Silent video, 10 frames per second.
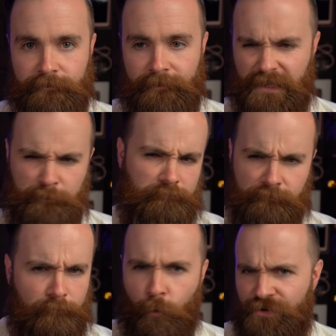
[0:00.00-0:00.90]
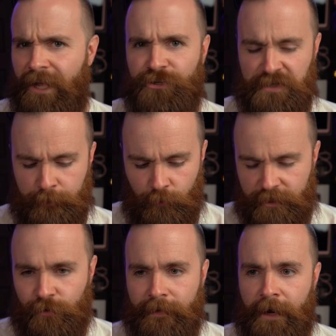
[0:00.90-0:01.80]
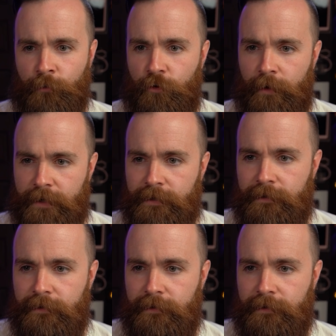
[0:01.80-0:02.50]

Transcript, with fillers: That's more digestible. Let's try that out real quick.